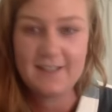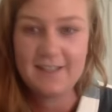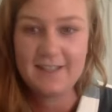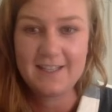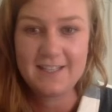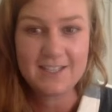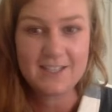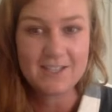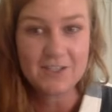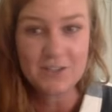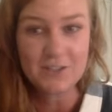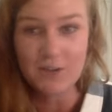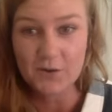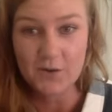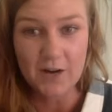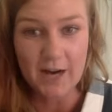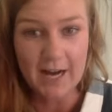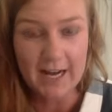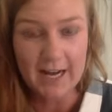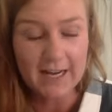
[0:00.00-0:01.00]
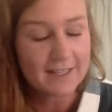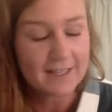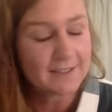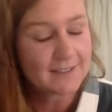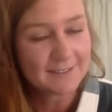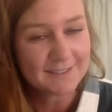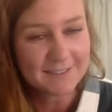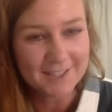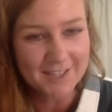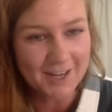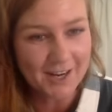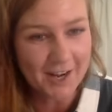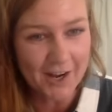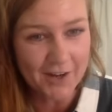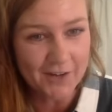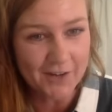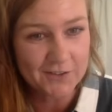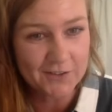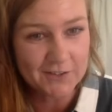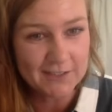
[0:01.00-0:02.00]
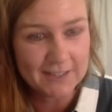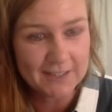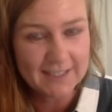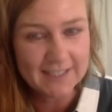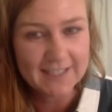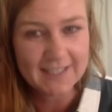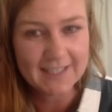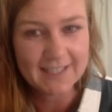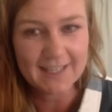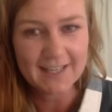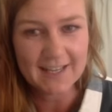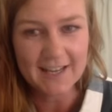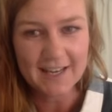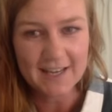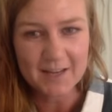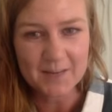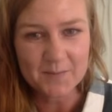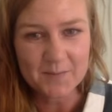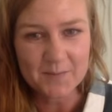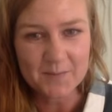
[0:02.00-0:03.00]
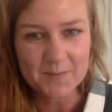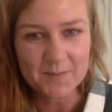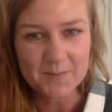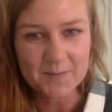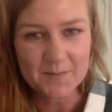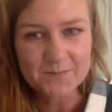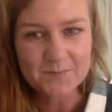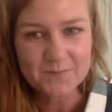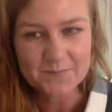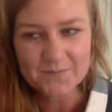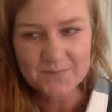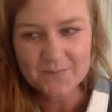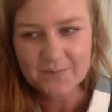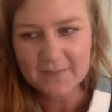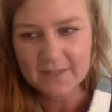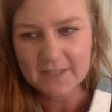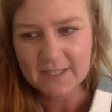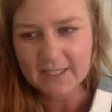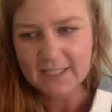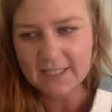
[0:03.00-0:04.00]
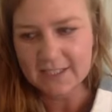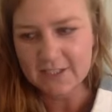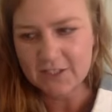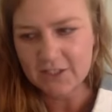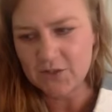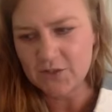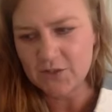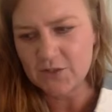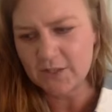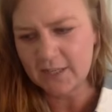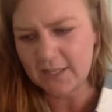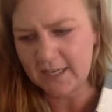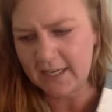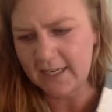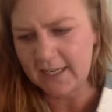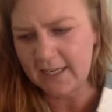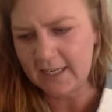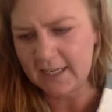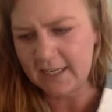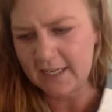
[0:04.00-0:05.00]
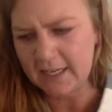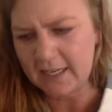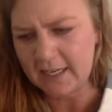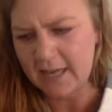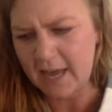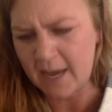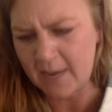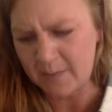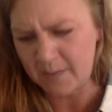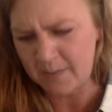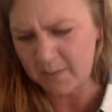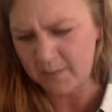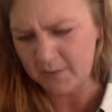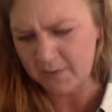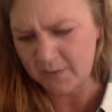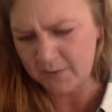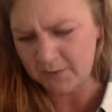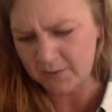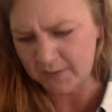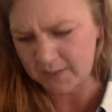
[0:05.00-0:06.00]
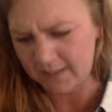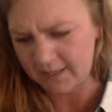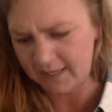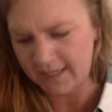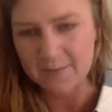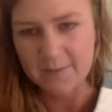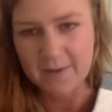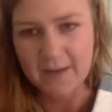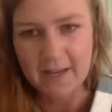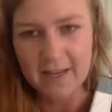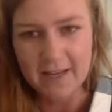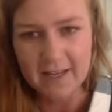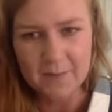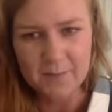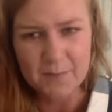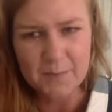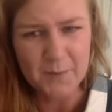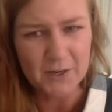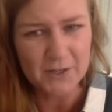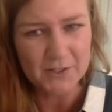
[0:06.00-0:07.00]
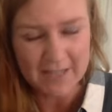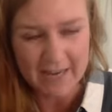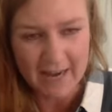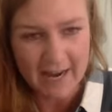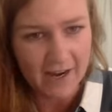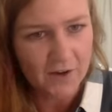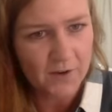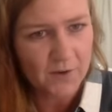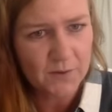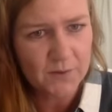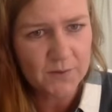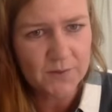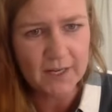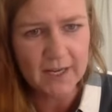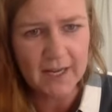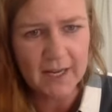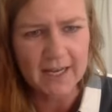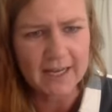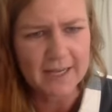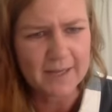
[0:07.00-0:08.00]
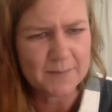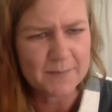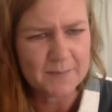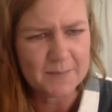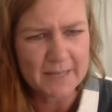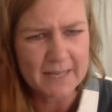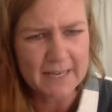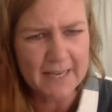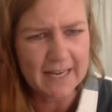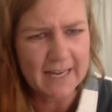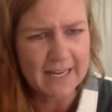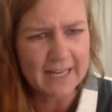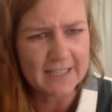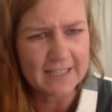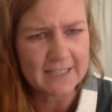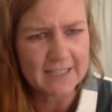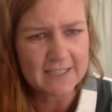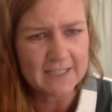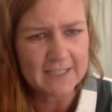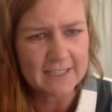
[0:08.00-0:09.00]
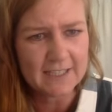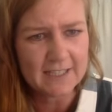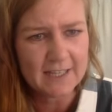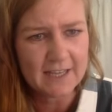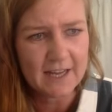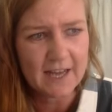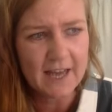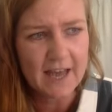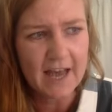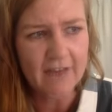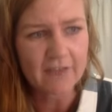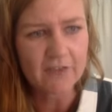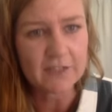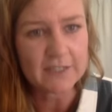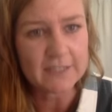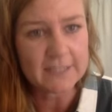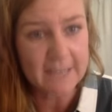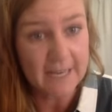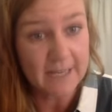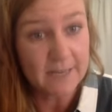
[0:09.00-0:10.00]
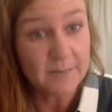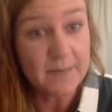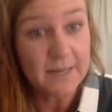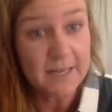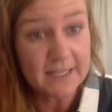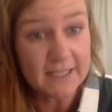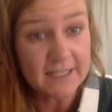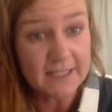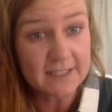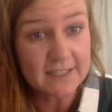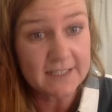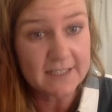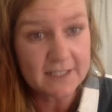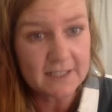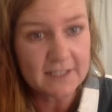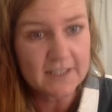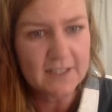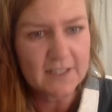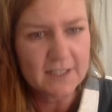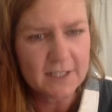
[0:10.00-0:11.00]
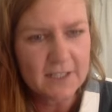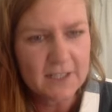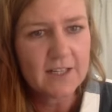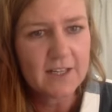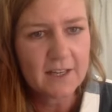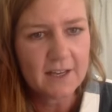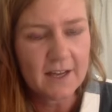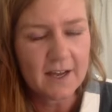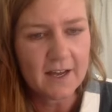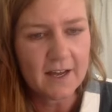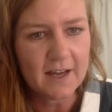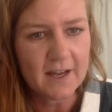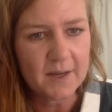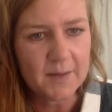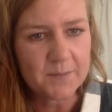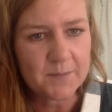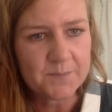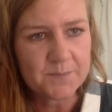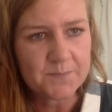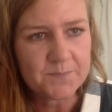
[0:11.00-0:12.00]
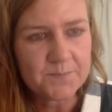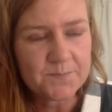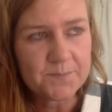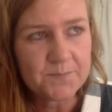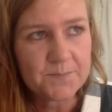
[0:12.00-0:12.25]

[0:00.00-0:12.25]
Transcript: this is so great, you know? Um, it's usually, yeah, people who are like uh, burnt out um, and have resentment. Um,